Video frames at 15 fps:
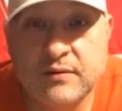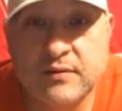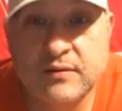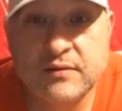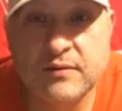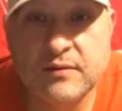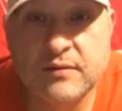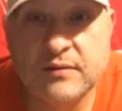
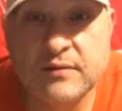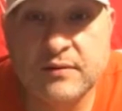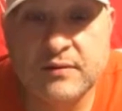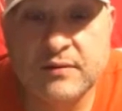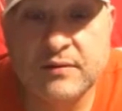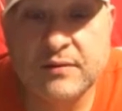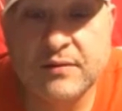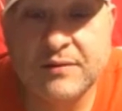
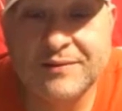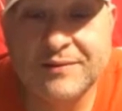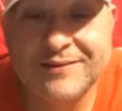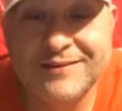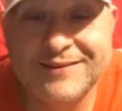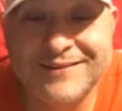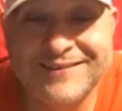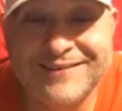
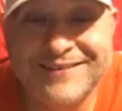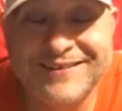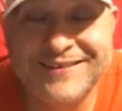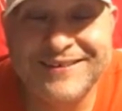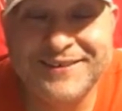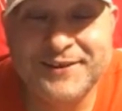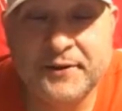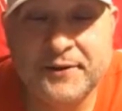
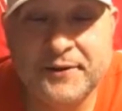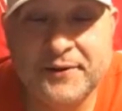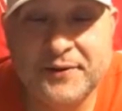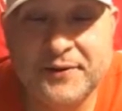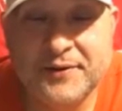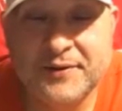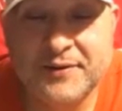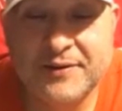
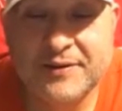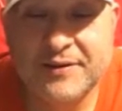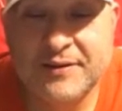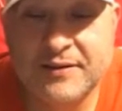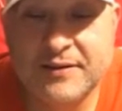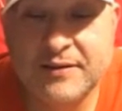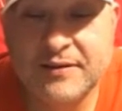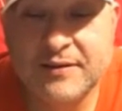
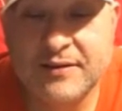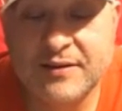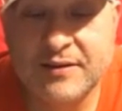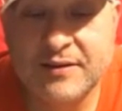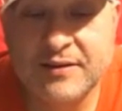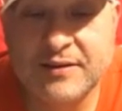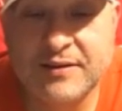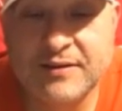
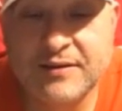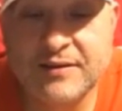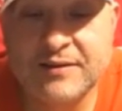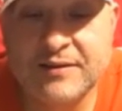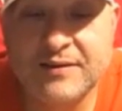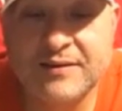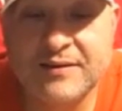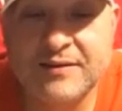
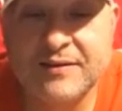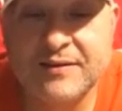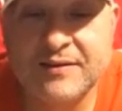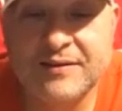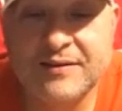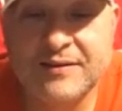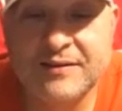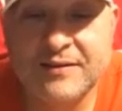
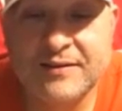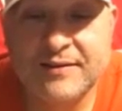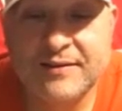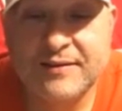(not speaking)